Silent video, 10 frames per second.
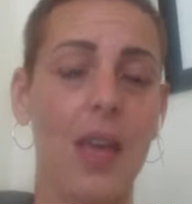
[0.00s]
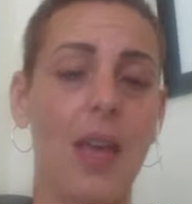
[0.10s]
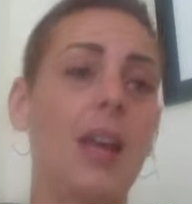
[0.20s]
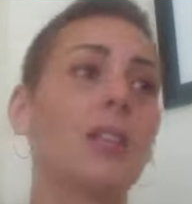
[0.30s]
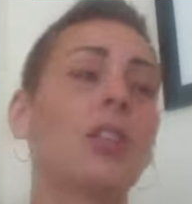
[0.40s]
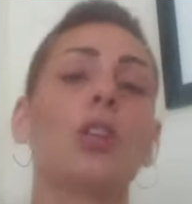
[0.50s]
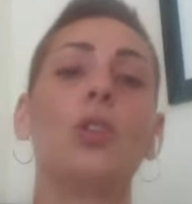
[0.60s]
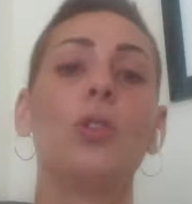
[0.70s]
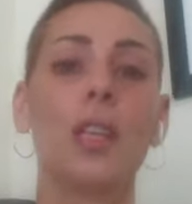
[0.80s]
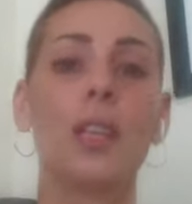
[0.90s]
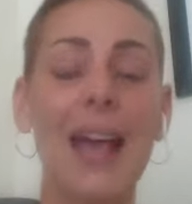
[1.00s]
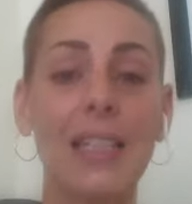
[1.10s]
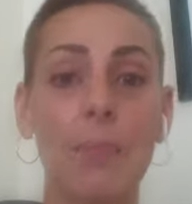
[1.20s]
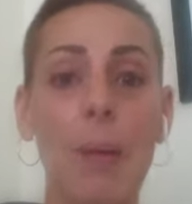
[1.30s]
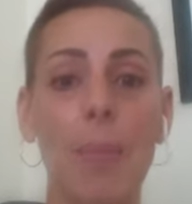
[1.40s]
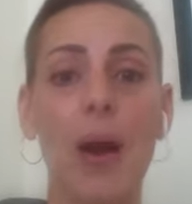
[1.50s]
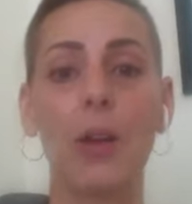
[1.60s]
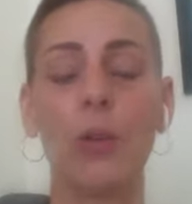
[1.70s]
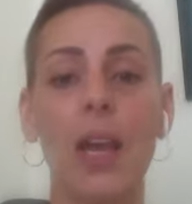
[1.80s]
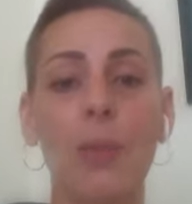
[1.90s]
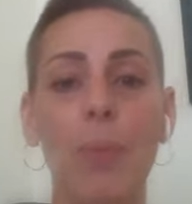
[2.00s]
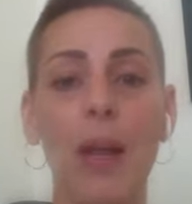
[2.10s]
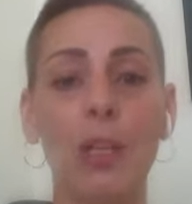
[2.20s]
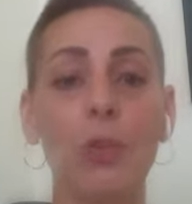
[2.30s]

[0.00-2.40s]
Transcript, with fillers: And I started using, asking my body, okay, body,